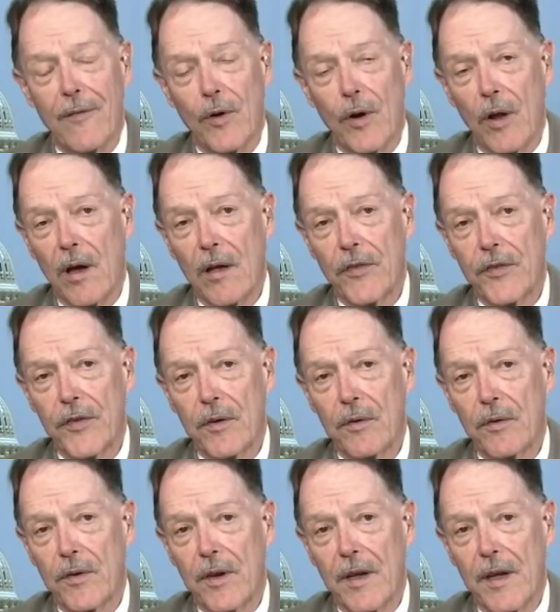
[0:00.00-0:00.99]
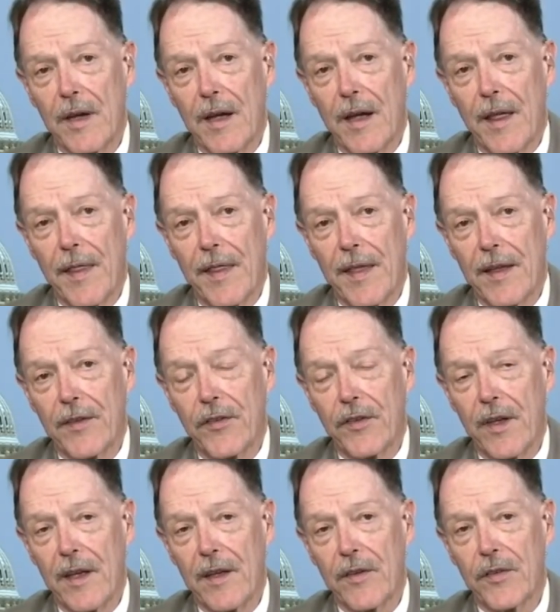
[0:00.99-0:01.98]
We have a lawsuit
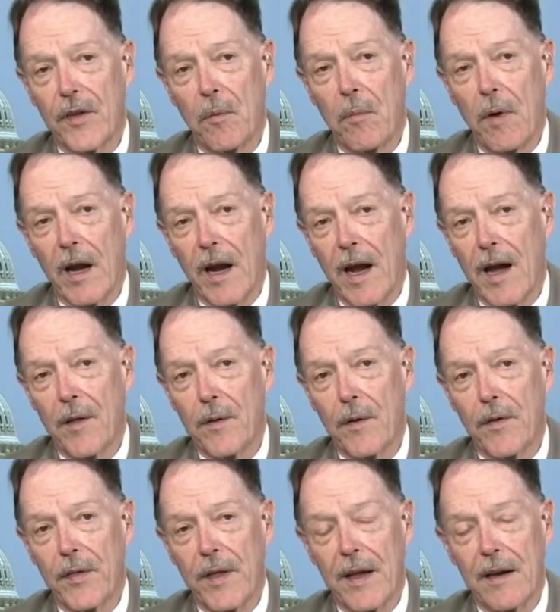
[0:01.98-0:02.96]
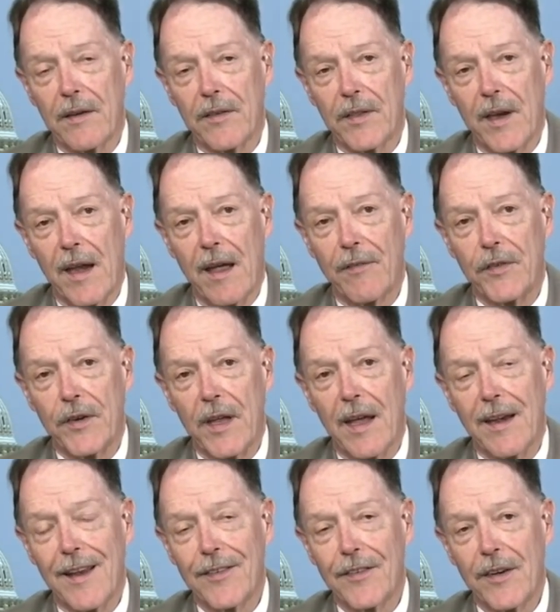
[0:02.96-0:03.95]
that says, among other things, that
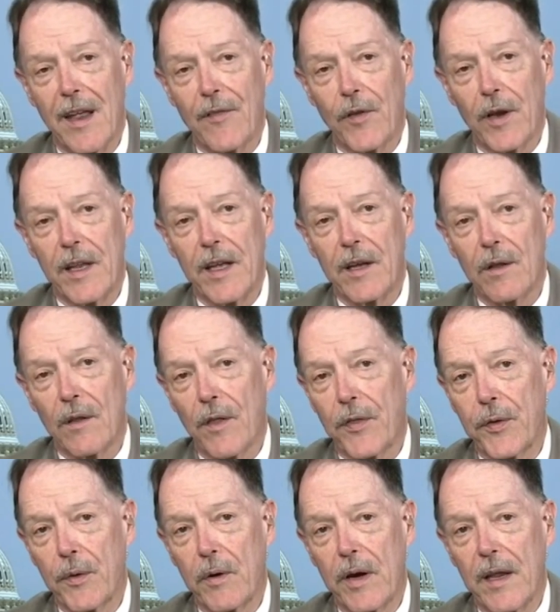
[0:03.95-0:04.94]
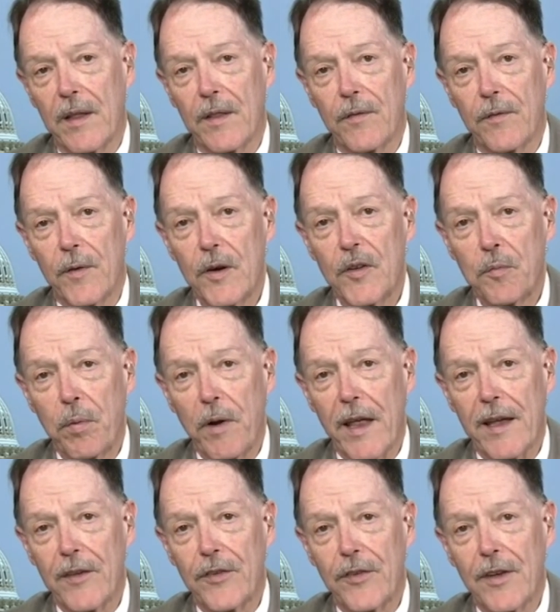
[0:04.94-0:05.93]
FDA doesn't have the legal authority in the first
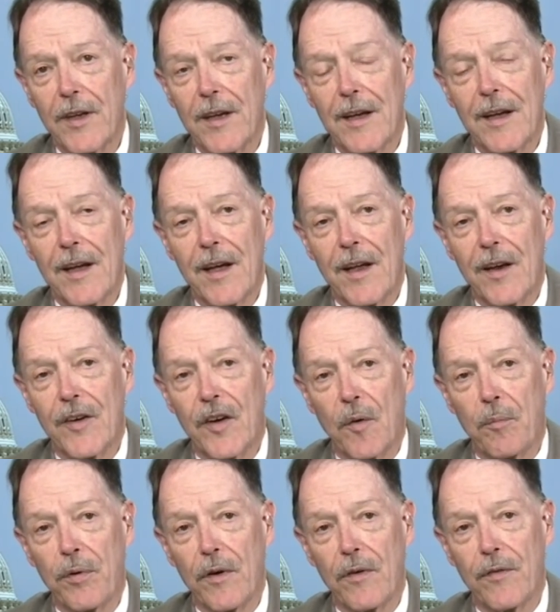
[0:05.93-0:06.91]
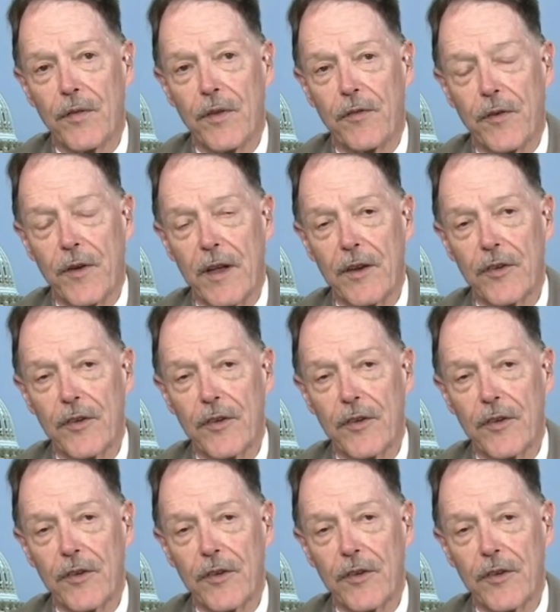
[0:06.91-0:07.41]
place to approve the